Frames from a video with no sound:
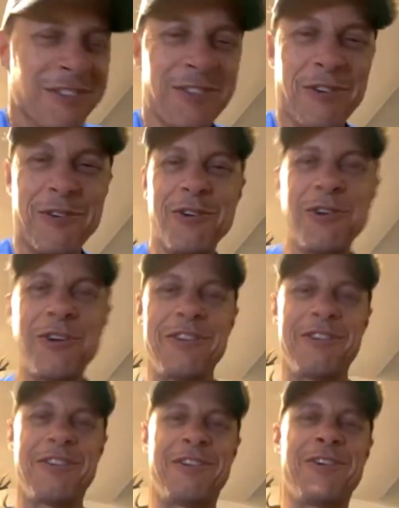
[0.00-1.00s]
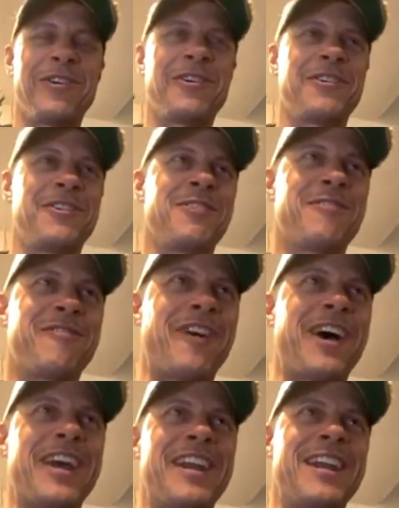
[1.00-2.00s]
So you're
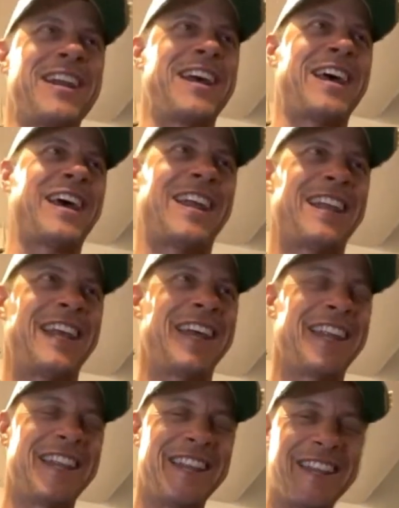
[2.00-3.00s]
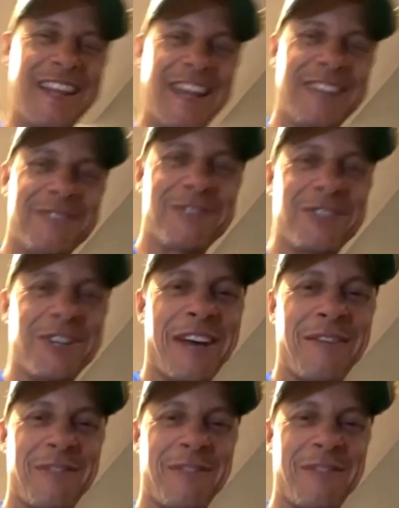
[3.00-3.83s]
fighting that. That's what you